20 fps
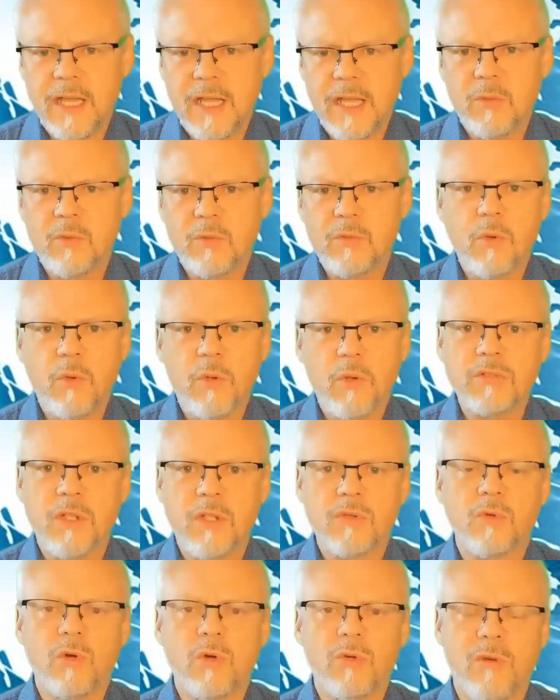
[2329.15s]
and which will
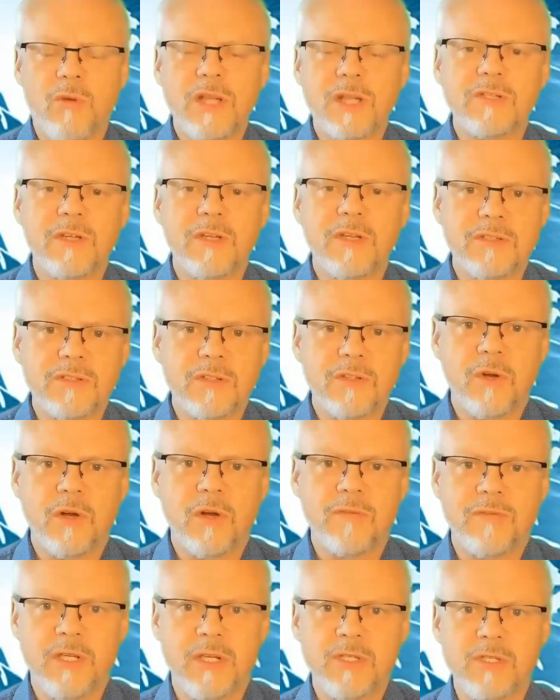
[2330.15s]
also draw Russia into the
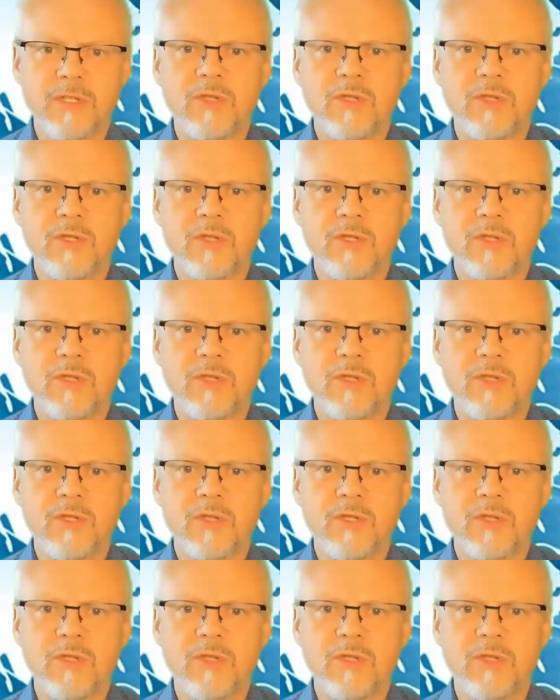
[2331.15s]
conflict